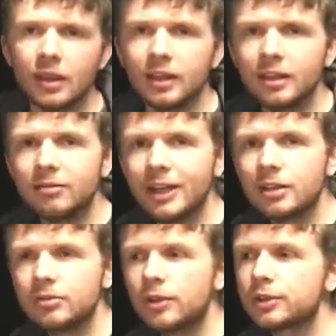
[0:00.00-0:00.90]
In the event
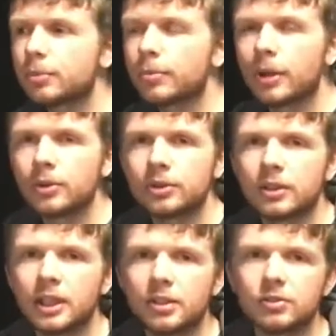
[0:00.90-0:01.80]
of loss of
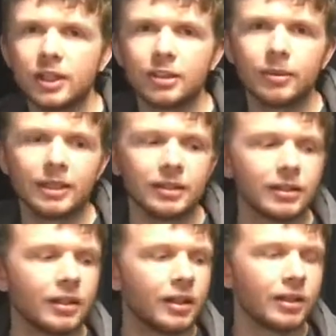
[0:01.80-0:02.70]
propulsion, it is
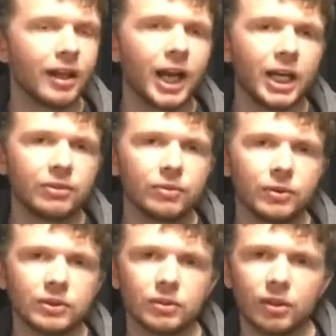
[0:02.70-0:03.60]
recommended that high
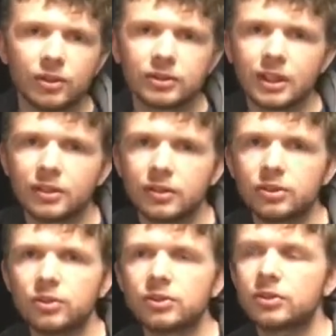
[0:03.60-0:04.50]
frequency rudder cycling is
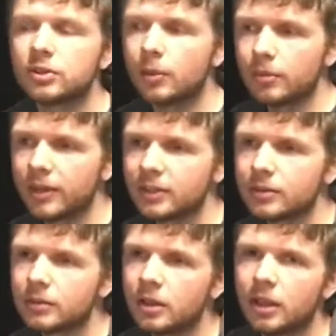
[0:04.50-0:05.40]
used to stop the vessel.
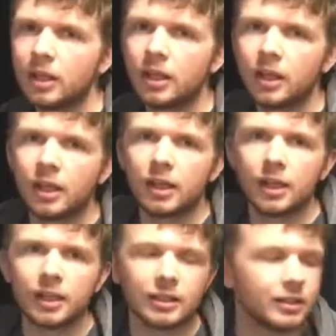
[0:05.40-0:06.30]

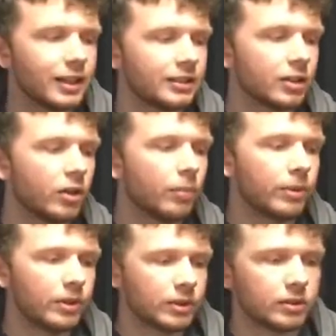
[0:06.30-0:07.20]
It takes a long
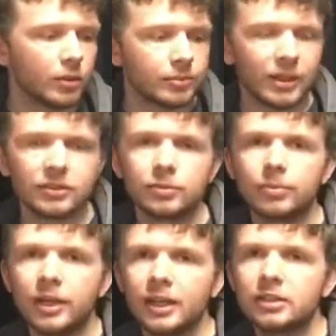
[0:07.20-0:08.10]
period to stop the vessel,
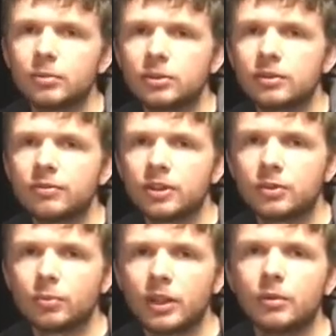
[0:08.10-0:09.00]
but it is the most
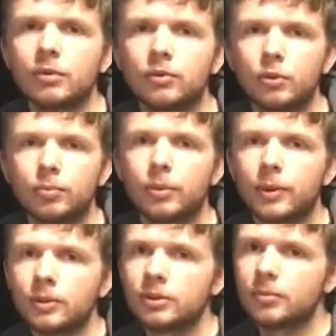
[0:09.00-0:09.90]
efficient way with no
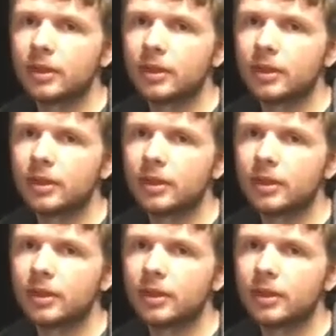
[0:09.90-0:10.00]
propulsion